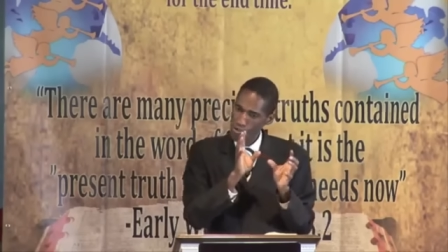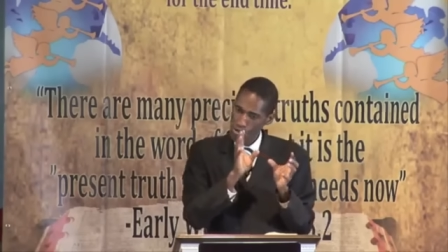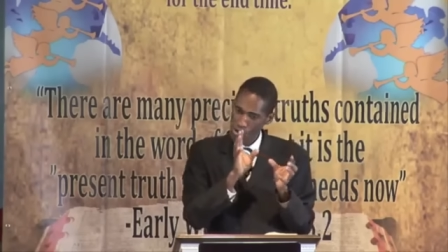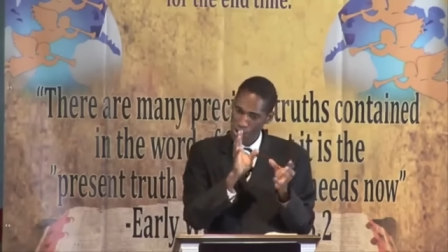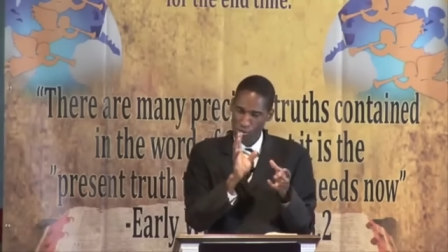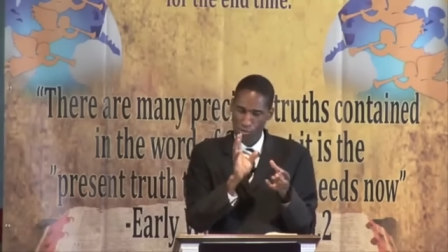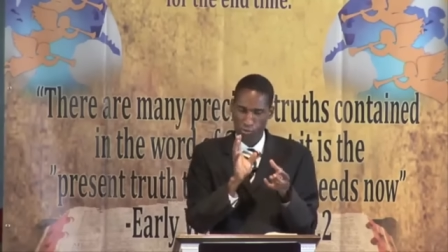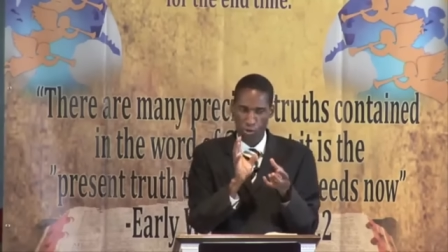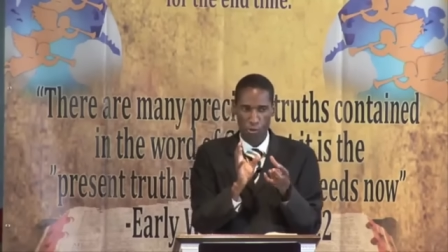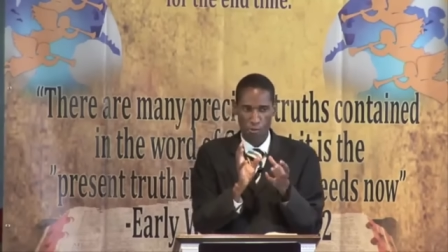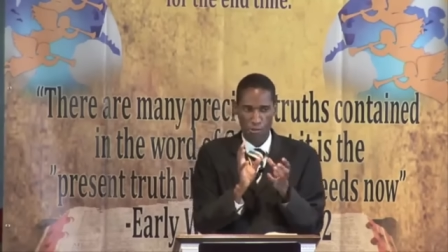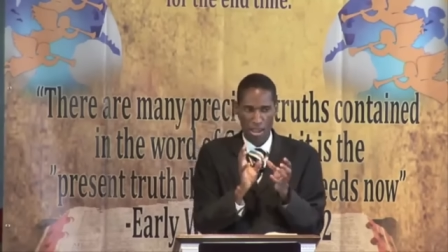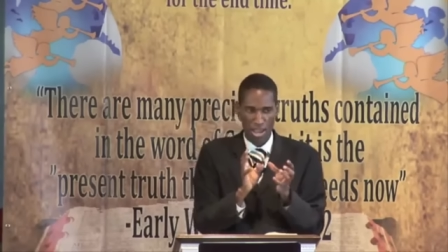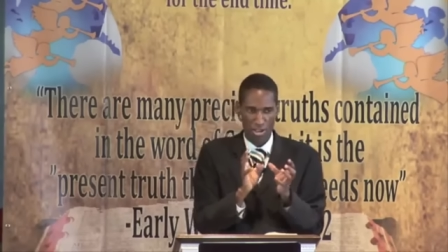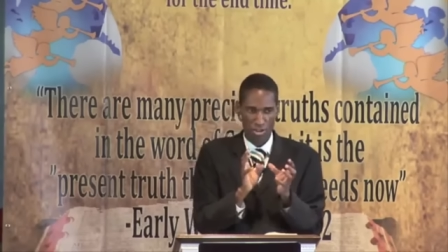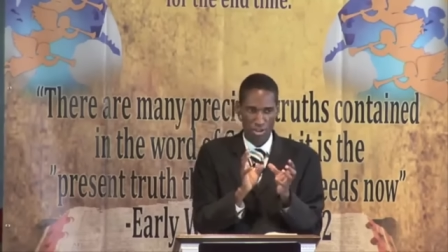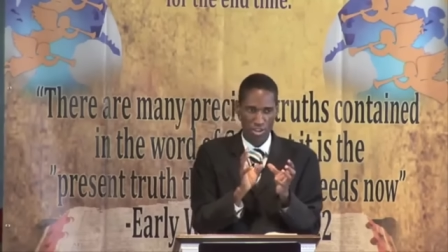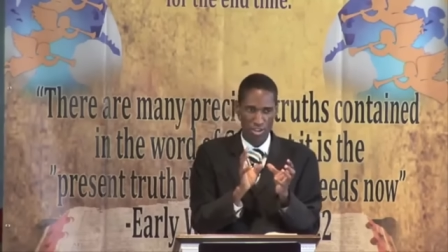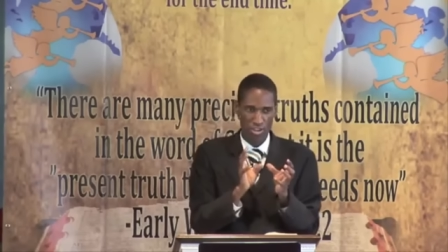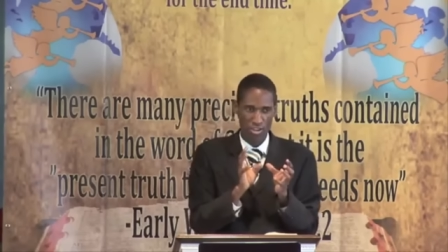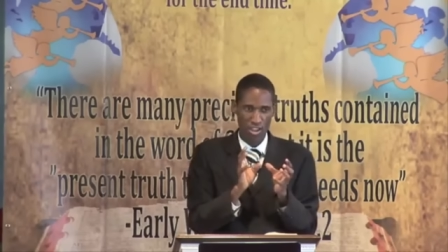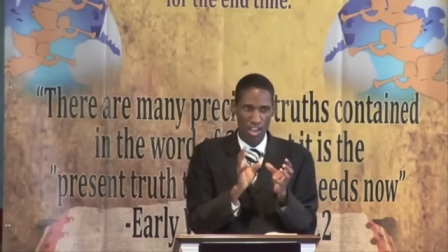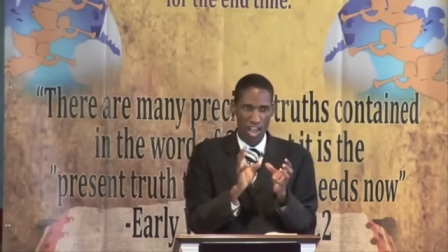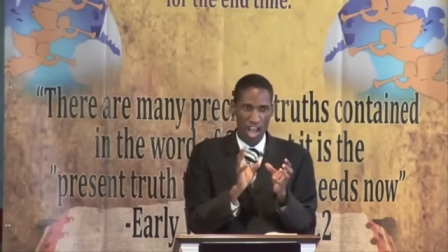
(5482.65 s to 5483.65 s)

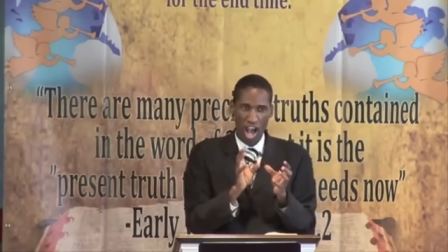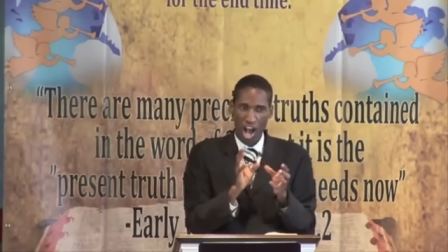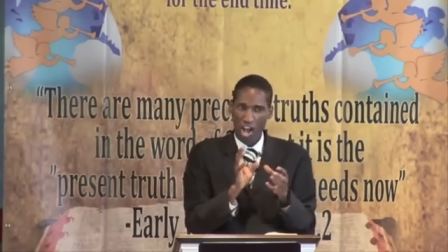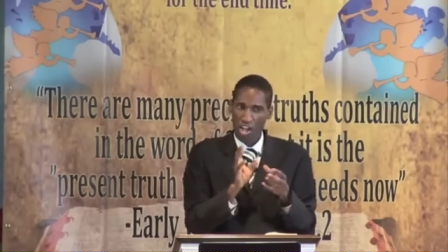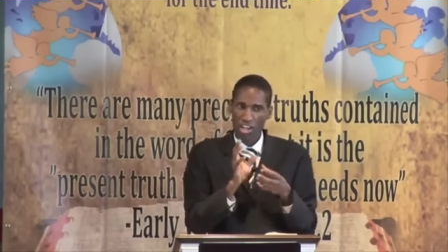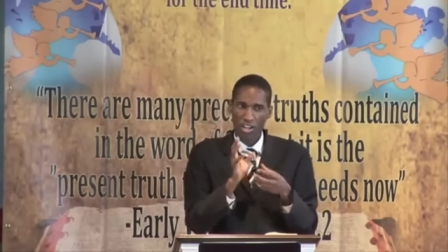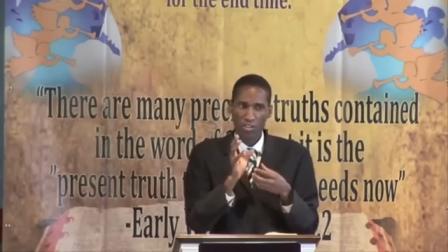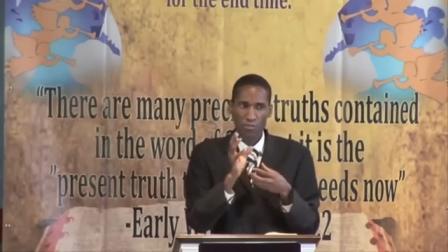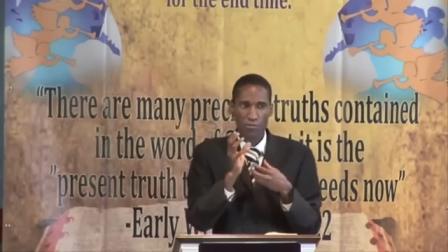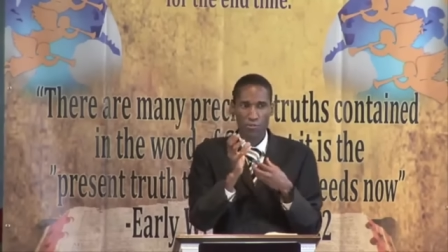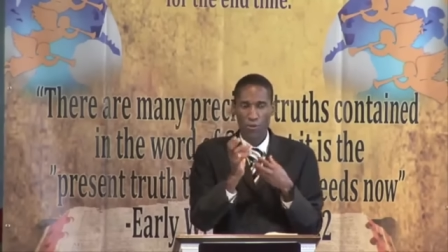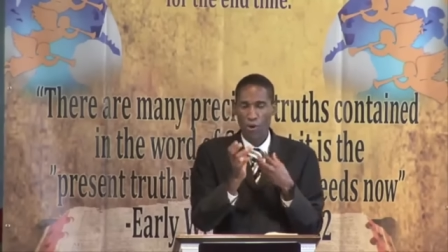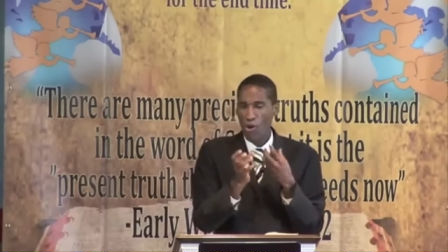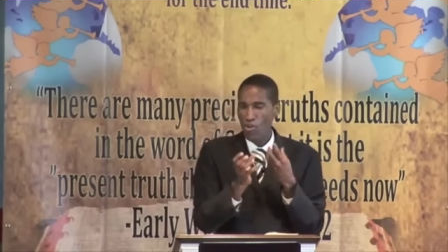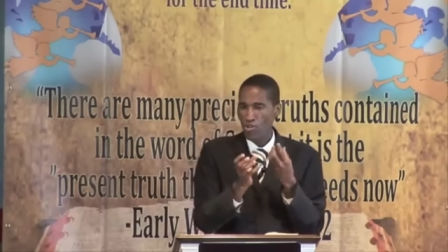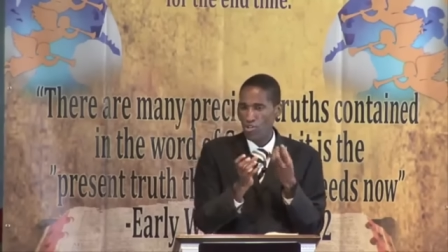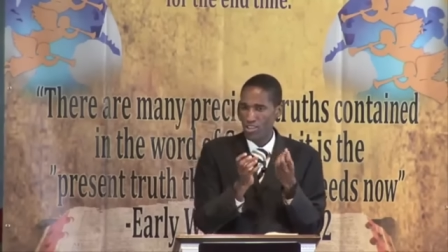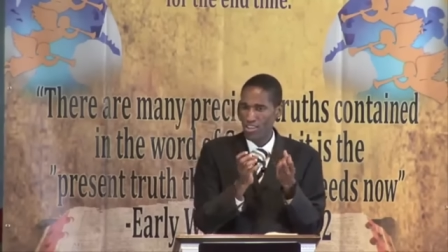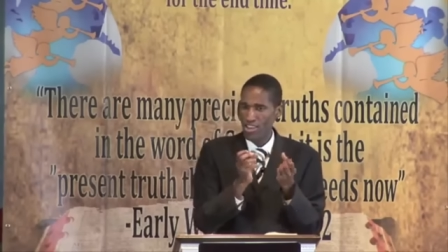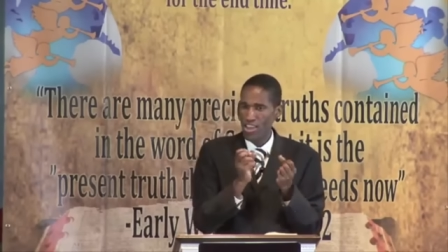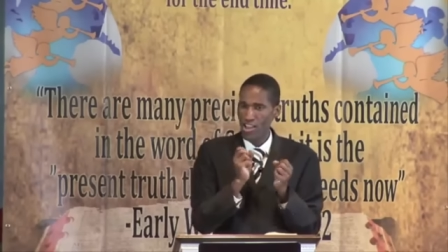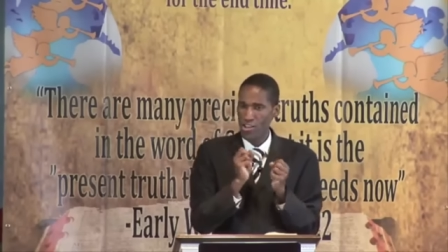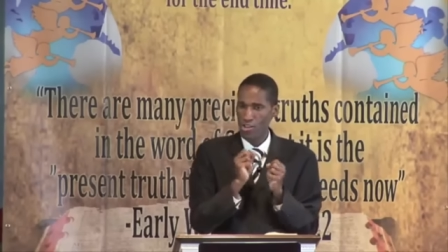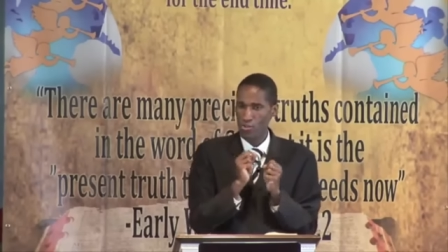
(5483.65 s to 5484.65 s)
transformation, a
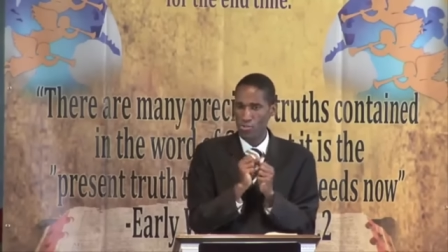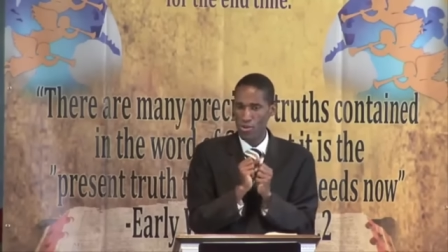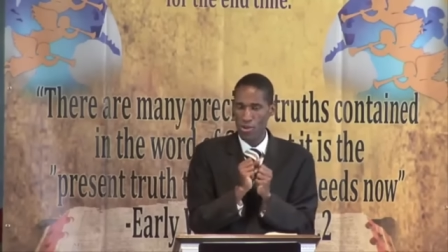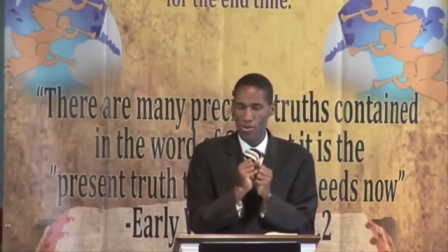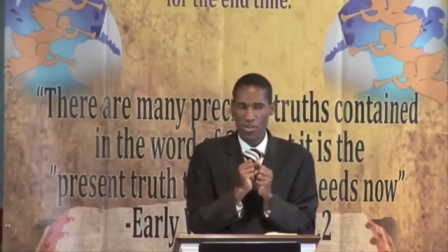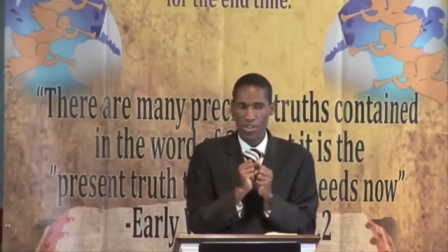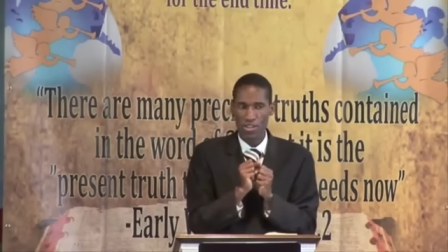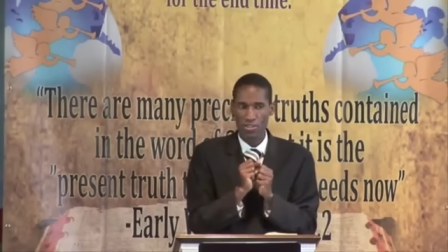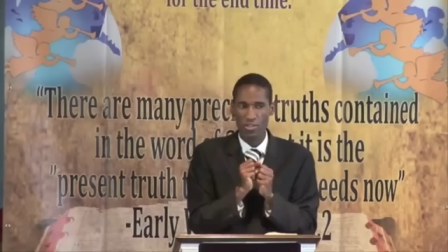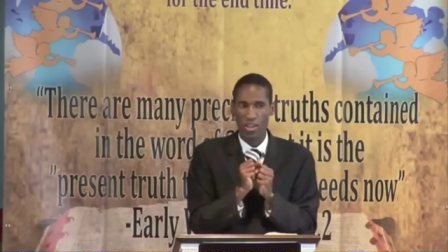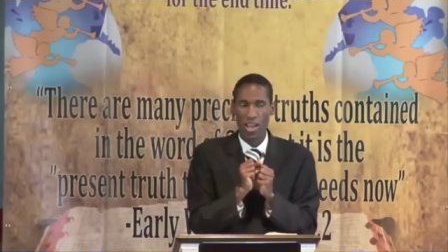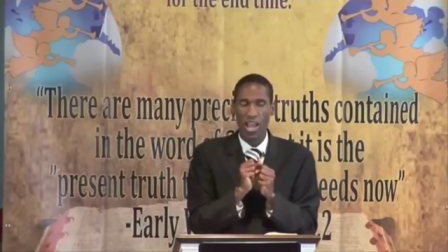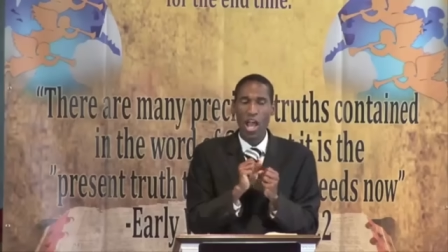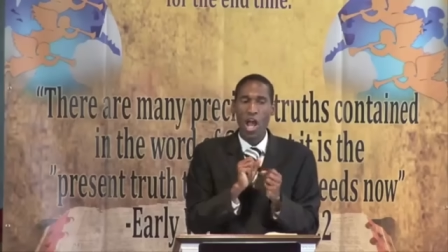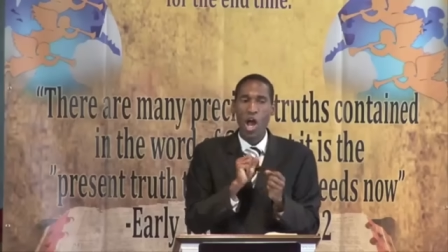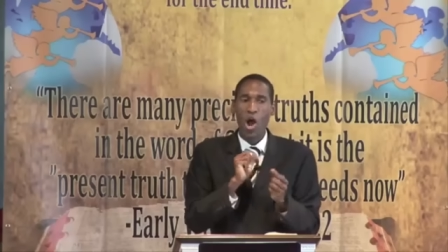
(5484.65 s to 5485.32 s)
conversion experience.